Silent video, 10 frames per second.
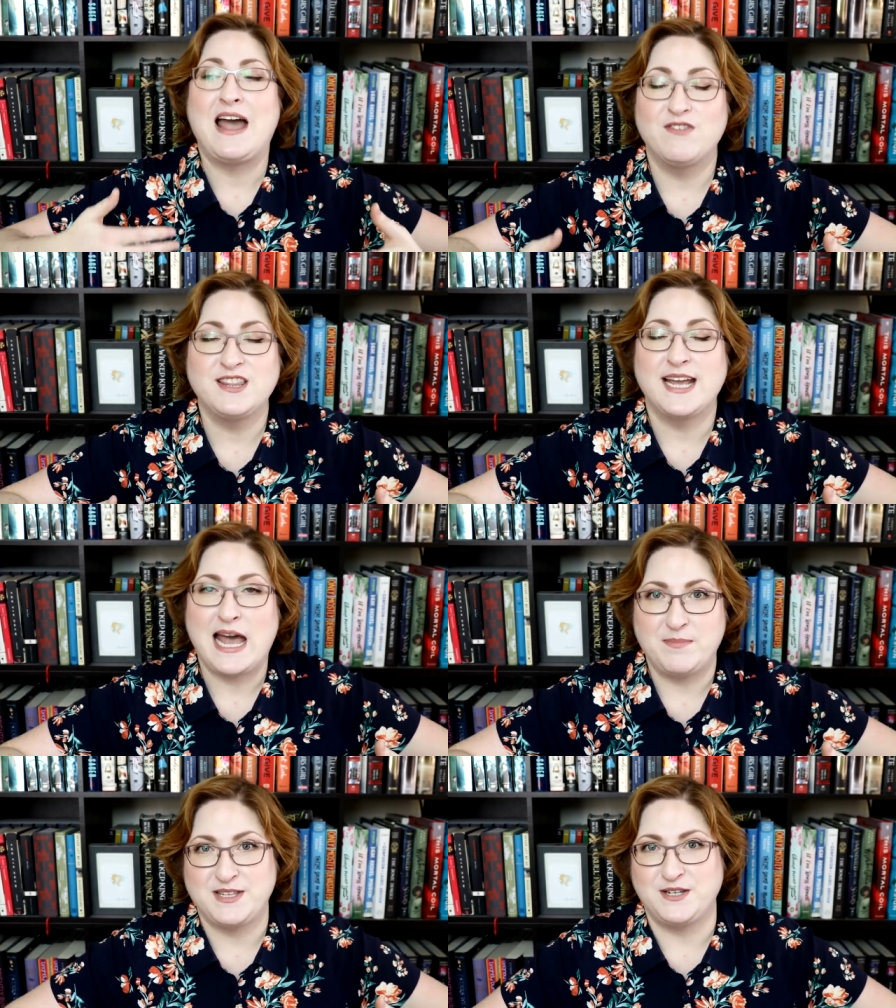everything
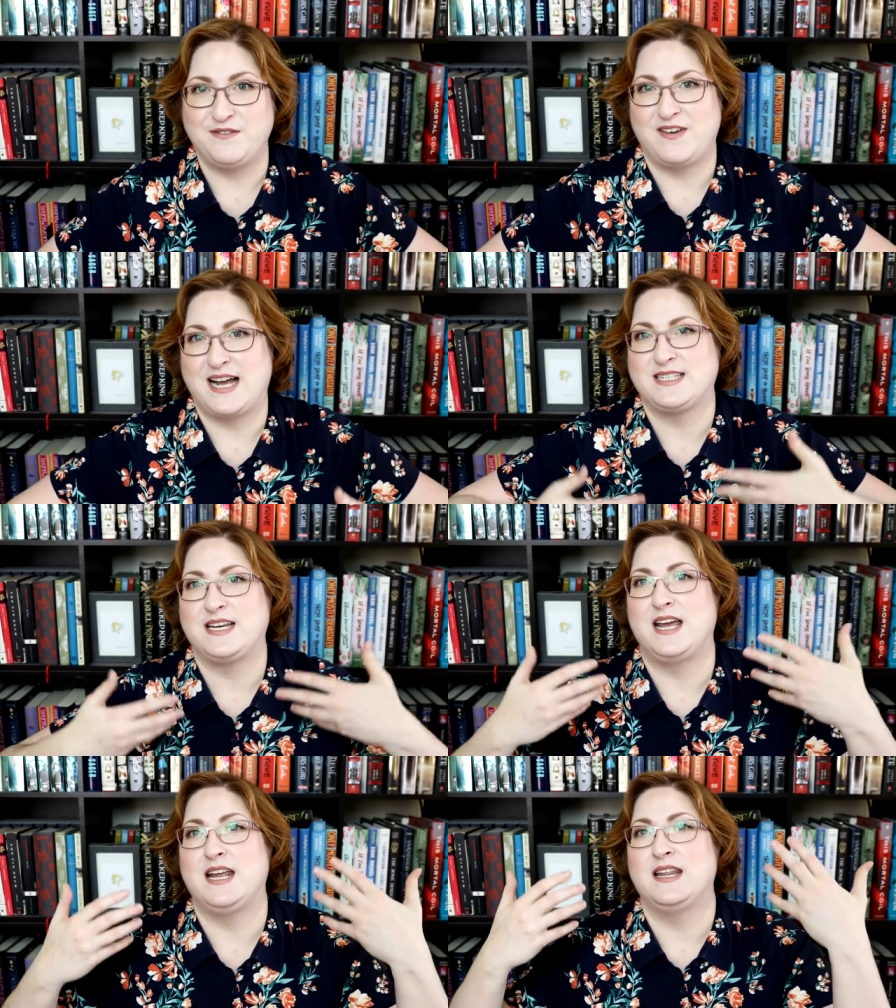happens too
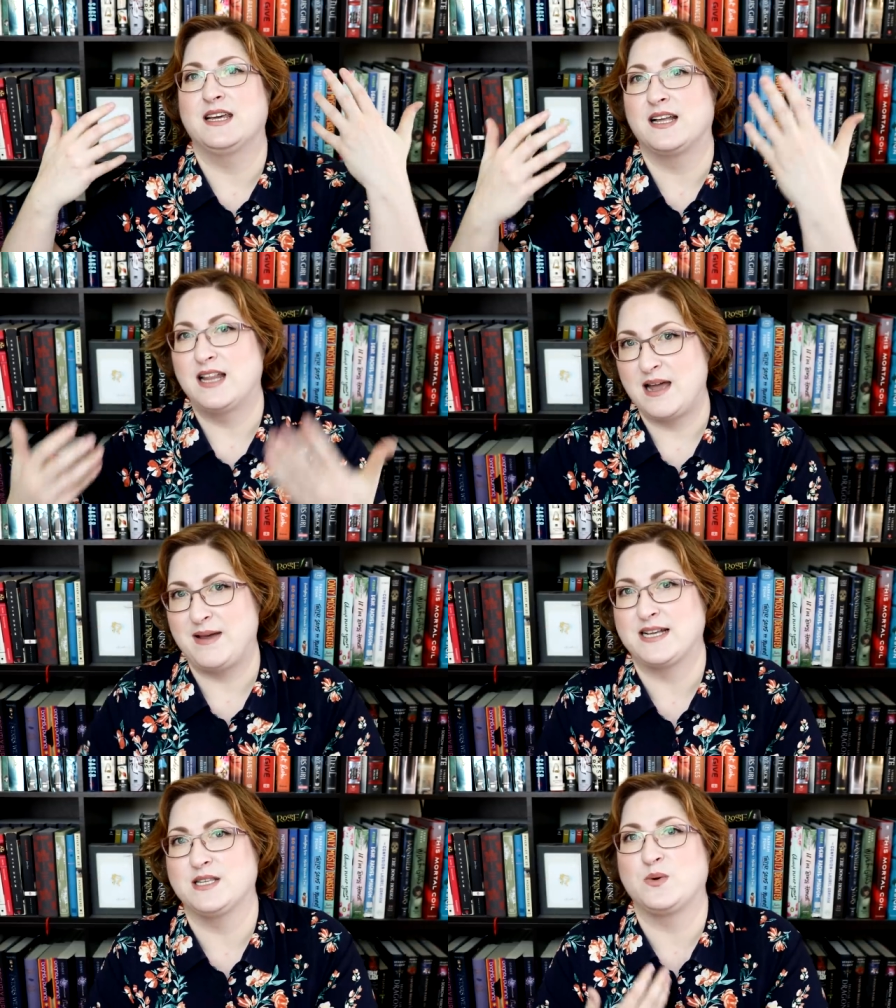fast and the
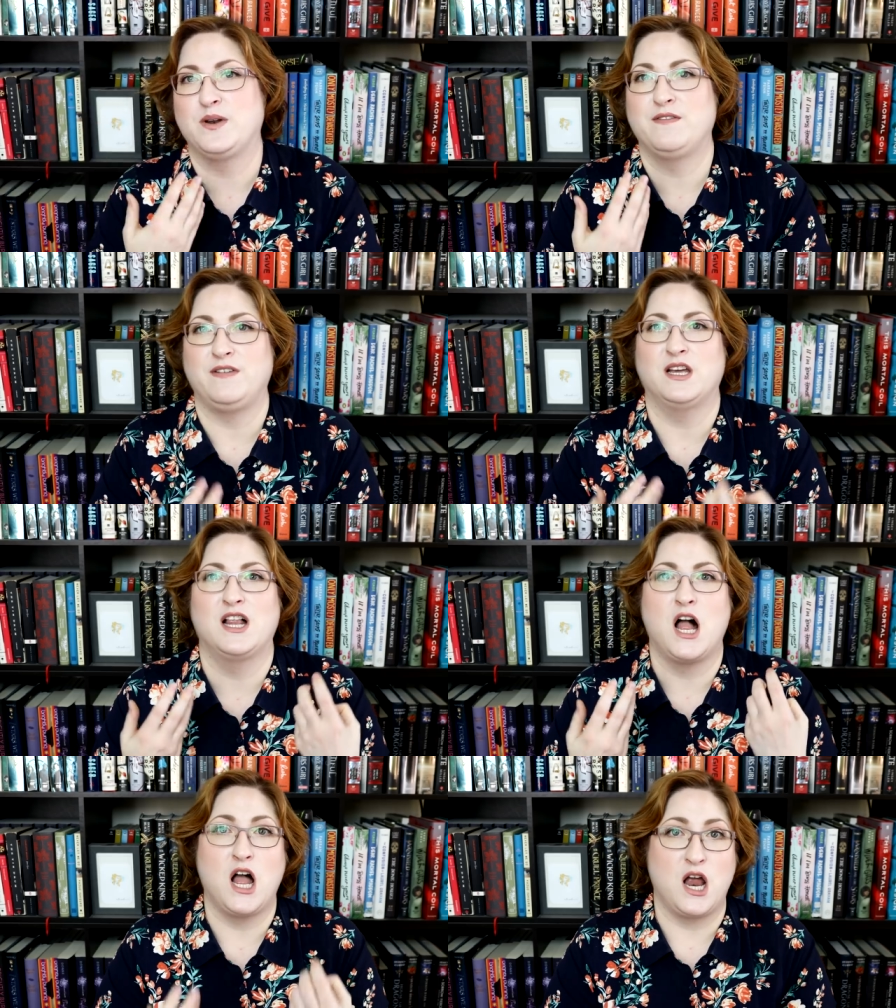climax is going to
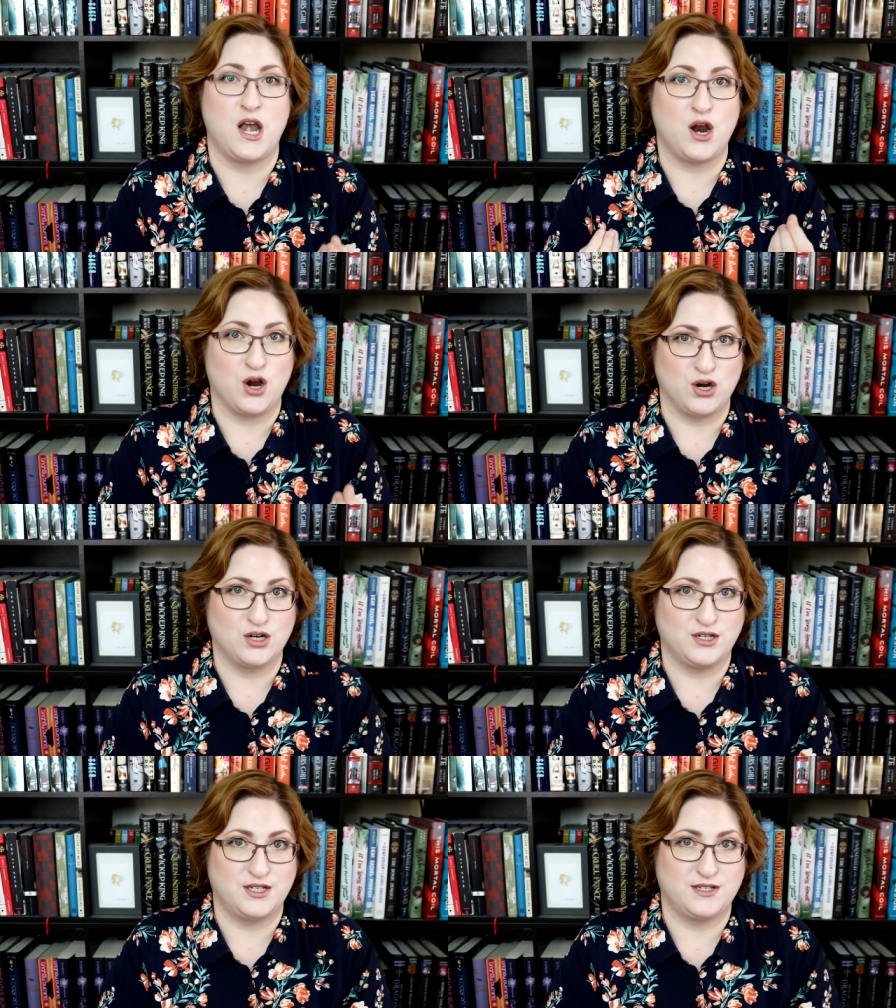feel
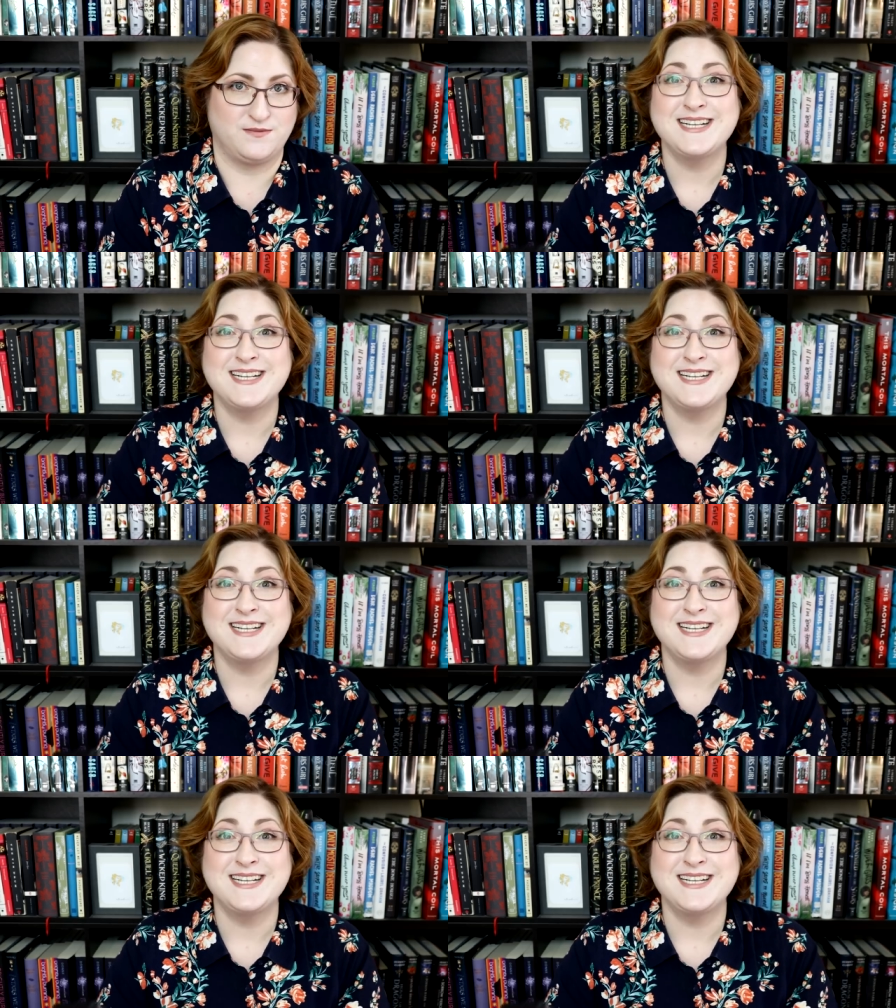unearned.